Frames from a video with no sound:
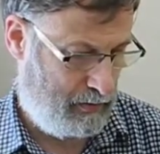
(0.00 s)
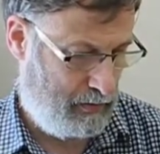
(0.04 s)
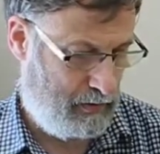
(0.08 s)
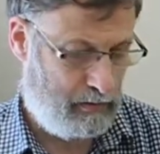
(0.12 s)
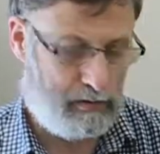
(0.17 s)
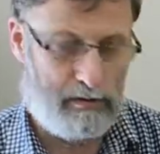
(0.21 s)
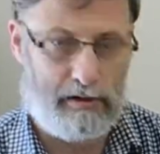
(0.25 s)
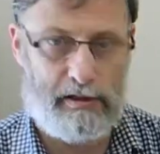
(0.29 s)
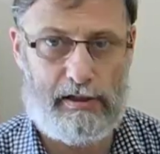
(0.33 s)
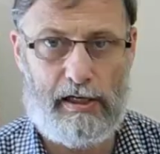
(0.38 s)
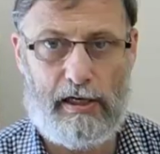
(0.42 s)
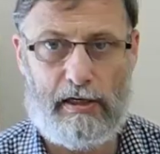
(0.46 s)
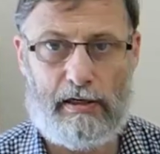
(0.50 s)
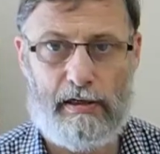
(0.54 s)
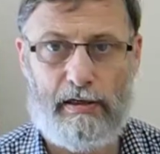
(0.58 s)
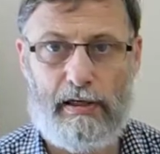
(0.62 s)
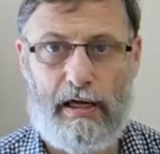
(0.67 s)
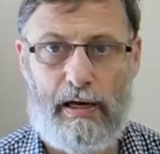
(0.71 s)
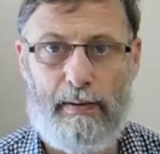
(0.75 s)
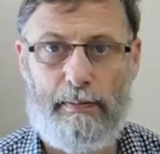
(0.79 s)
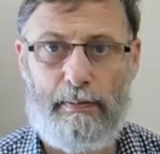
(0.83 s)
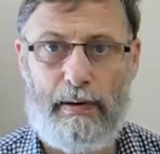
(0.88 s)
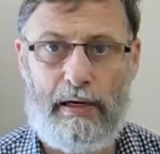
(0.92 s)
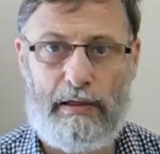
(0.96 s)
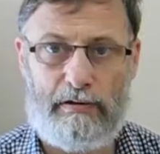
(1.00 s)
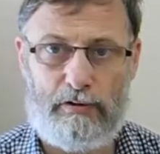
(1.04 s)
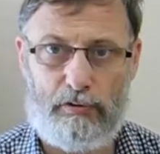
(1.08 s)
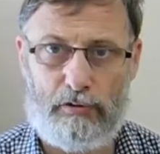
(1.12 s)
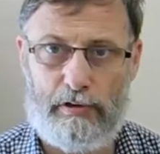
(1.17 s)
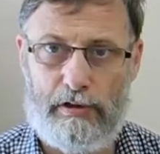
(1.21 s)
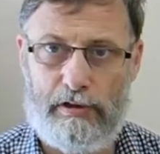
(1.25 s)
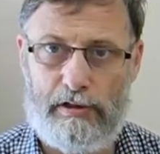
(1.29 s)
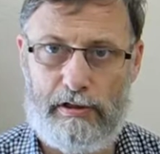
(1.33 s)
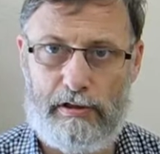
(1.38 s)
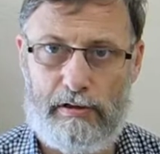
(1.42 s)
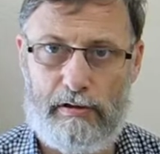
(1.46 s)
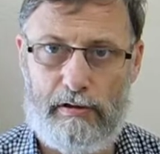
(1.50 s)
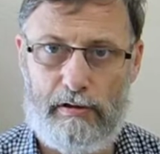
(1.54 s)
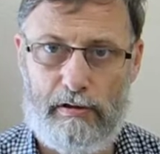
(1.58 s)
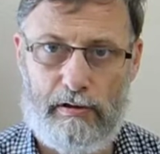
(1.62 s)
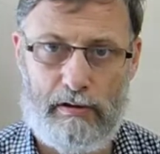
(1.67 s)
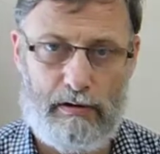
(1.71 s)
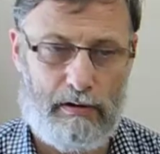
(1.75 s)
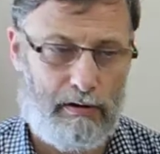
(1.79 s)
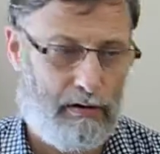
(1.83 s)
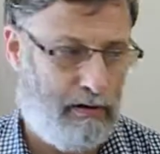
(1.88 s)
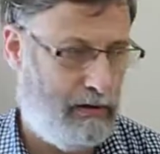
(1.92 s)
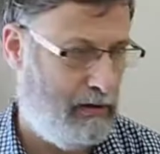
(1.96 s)
second-hand batteries,
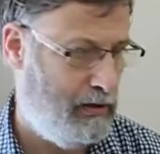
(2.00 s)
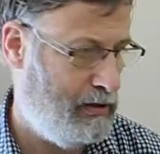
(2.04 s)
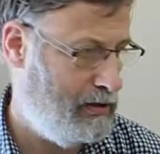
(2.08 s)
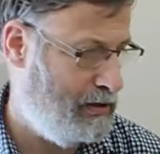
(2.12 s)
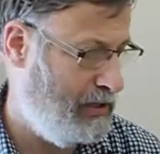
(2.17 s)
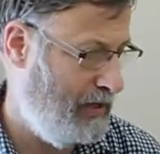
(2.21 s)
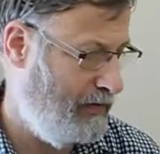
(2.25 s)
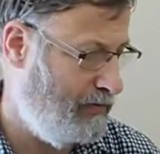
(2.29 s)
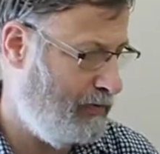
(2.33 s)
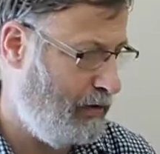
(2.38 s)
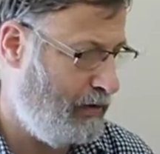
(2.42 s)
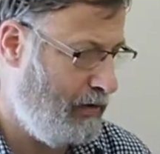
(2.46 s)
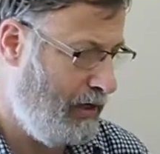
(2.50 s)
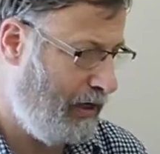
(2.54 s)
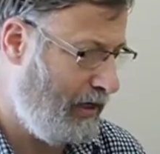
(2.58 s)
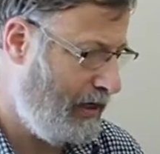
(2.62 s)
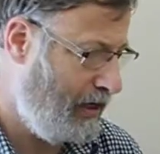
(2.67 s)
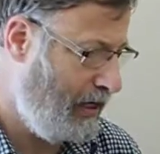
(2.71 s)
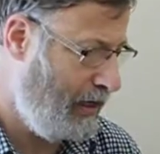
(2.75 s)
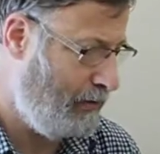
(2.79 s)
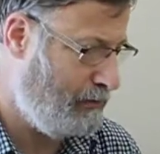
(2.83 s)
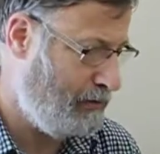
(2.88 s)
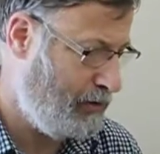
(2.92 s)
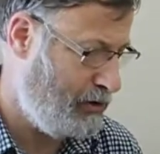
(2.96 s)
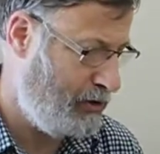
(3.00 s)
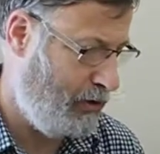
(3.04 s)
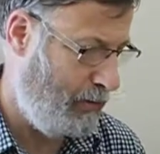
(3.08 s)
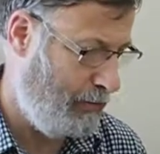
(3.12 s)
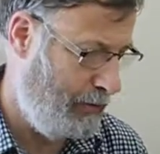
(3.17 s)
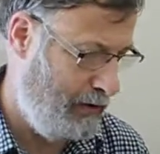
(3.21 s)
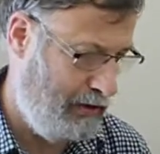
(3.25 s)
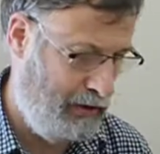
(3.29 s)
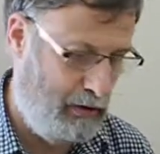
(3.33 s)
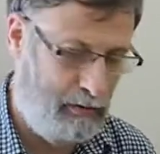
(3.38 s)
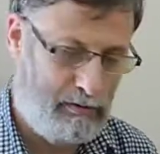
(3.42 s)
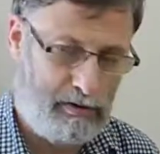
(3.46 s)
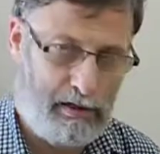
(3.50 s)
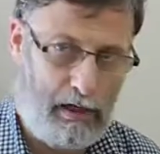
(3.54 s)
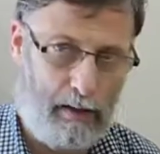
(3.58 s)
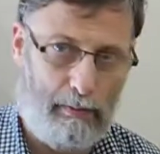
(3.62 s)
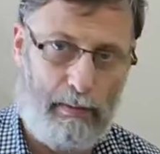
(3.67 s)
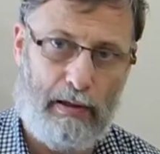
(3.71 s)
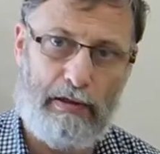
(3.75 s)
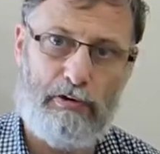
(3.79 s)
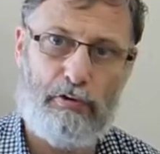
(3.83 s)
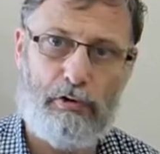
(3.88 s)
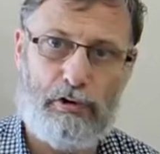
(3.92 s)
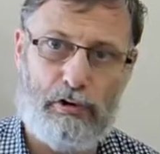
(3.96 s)
because even though that camera's not been used, that
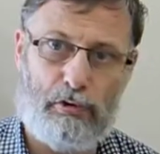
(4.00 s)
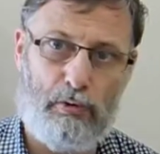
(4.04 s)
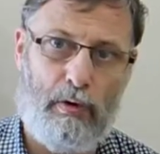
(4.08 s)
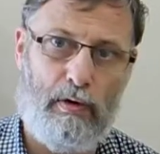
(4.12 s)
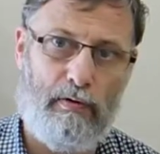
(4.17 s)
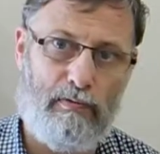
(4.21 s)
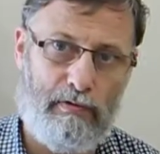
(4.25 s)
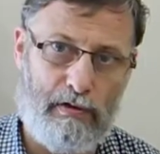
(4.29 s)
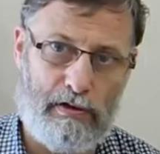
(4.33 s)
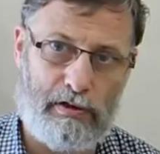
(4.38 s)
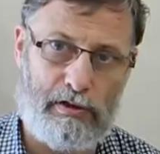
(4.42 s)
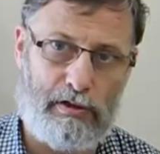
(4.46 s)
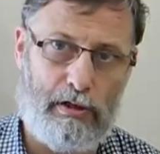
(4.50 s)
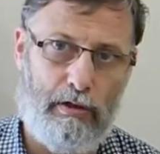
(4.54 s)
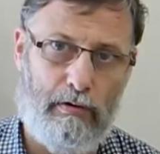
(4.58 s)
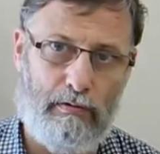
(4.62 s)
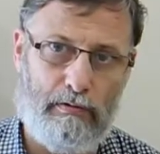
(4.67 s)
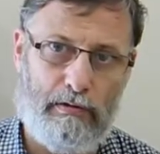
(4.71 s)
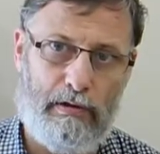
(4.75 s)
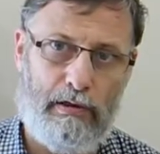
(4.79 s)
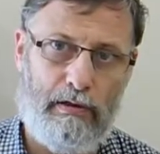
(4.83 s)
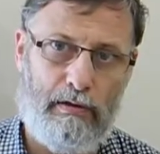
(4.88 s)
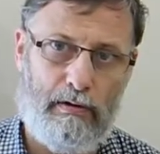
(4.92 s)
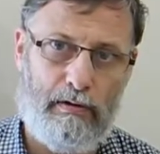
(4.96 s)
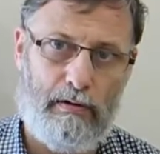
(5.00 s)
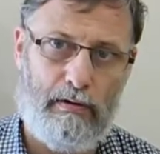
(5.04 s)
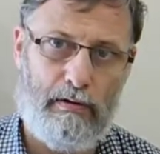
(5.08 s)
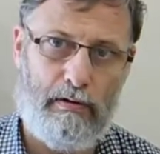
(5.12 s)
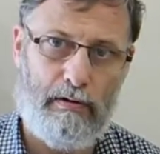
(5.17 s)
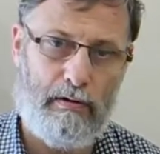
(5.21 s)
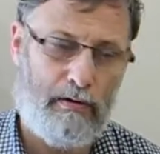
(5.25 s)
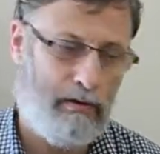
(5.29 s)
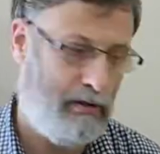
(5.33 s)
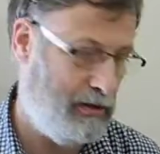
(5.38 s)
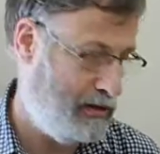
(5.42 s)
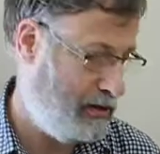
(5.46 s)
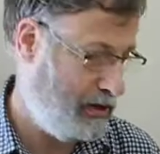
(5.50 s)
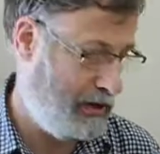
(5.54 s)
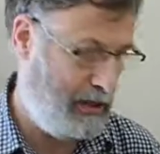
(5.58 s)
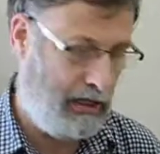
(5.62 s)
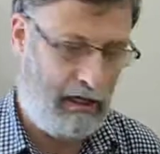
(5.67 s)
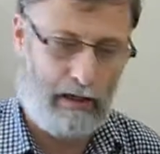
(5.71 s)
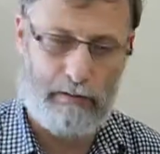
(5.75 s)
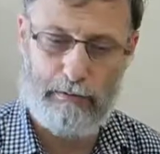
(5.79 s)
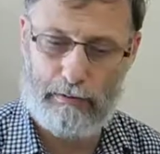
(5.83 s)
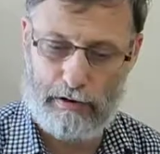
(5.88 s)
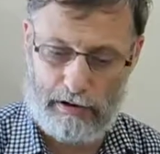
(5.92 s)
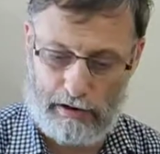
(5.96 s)
battery's 12 years old, because the
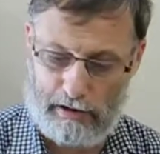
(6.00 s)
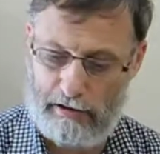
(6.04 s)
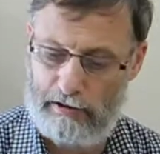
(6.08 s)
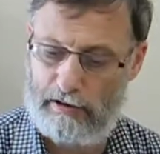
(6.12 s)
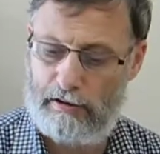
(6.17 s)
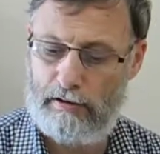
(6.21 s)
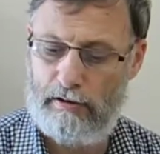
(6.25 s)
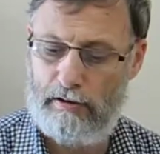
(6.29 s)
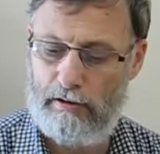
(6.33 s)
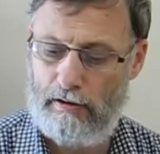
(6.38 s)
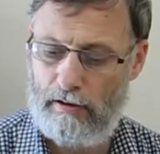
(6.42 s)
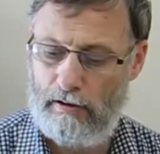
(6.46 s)
camera is.